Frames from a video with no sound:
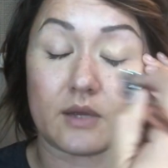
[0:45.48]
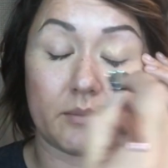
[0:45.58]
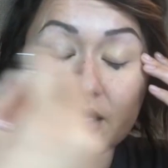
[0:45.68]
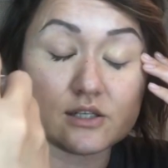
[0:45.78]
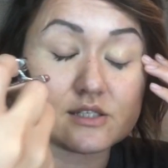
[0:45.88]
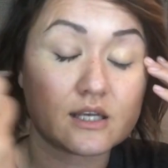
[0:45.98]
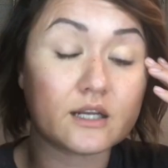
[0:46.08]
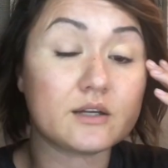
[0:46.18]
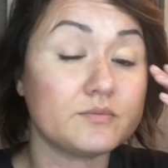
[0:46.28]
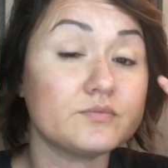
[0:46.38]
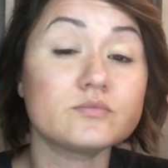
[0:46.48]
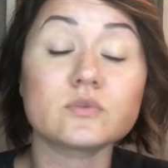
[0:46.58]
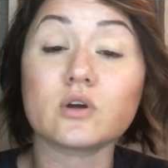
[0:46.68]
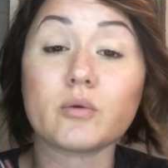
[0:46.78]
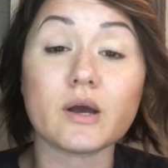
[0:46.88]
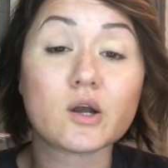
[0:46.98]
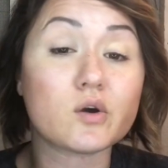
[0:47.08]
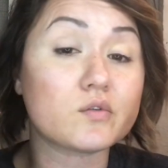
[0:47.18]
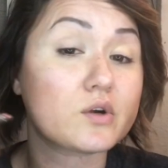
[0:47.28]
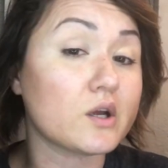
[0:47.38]
I might just kind of go back
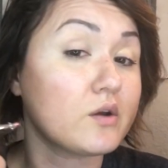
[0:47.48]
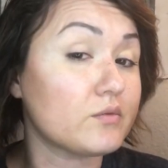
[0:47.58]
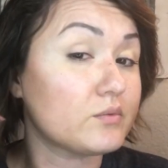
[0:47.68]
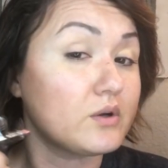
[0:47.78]
over it,